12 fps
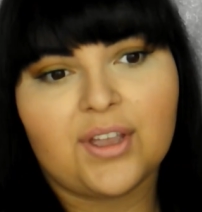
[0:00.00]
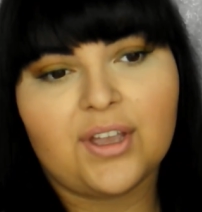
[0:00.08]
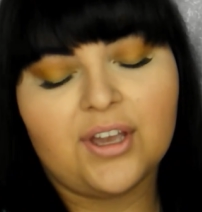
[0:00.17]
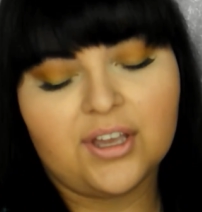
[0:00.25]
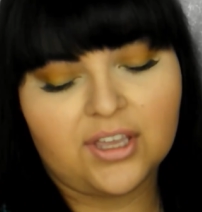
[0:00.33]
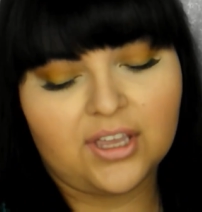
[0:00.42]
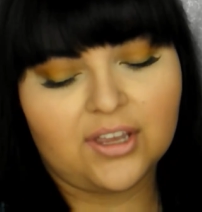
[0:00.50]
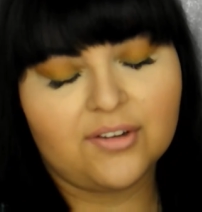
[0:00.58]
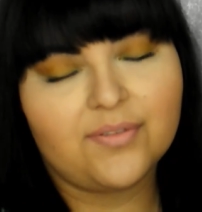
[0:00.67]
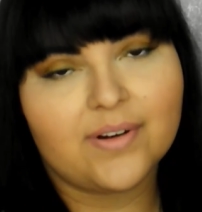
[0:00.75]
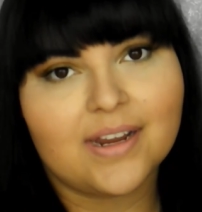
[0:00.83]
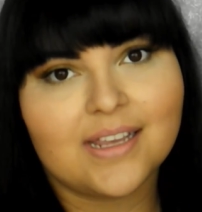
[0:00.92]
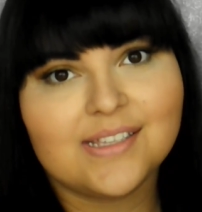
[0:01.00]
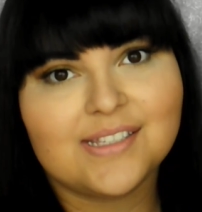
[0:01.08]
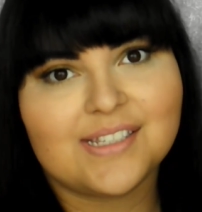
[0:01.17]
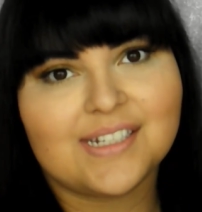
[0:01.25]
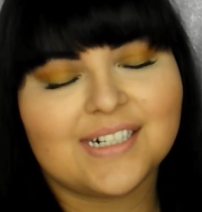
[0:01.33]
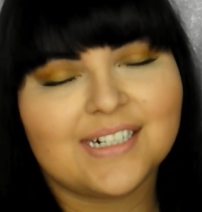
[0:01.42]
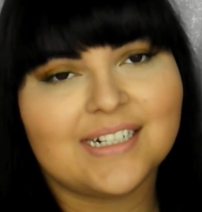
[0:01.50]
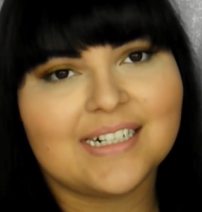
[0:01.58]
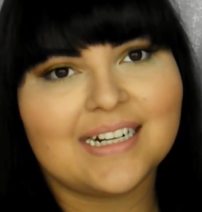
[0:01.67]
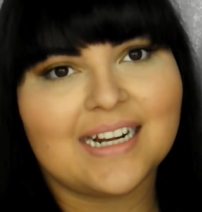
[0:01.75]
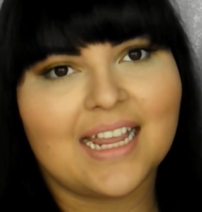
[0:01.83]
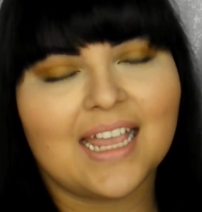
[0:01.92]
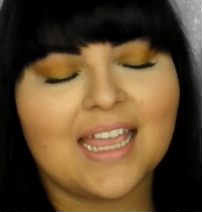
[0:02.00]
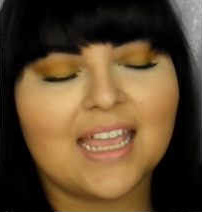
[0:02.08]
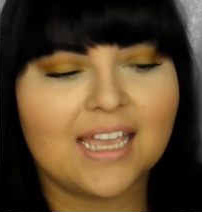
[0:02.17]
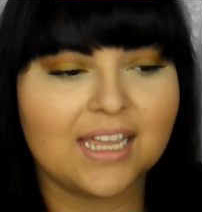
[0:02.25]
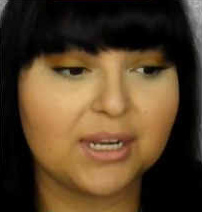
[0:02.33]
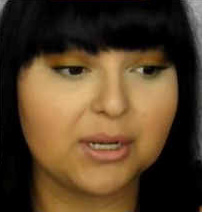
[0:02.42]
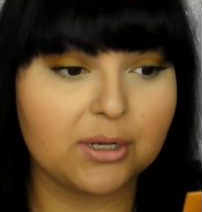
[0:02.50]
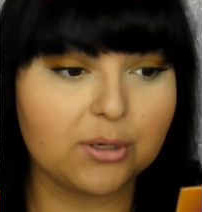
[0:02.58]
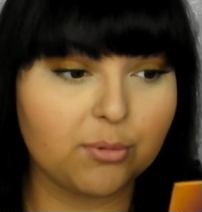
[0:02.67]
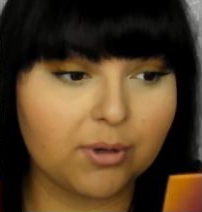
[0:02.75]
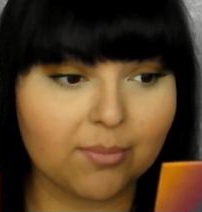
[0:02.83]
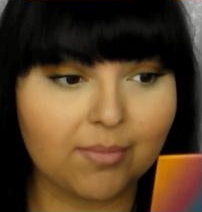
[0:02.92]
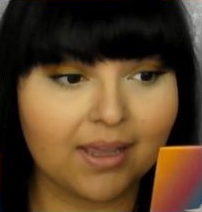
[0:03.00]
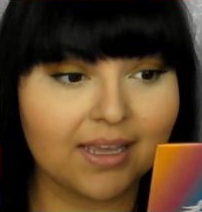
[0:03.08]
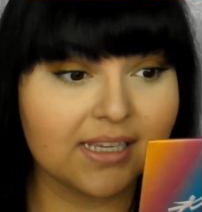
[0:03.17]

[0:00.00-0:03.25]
cooking for Easter and doing my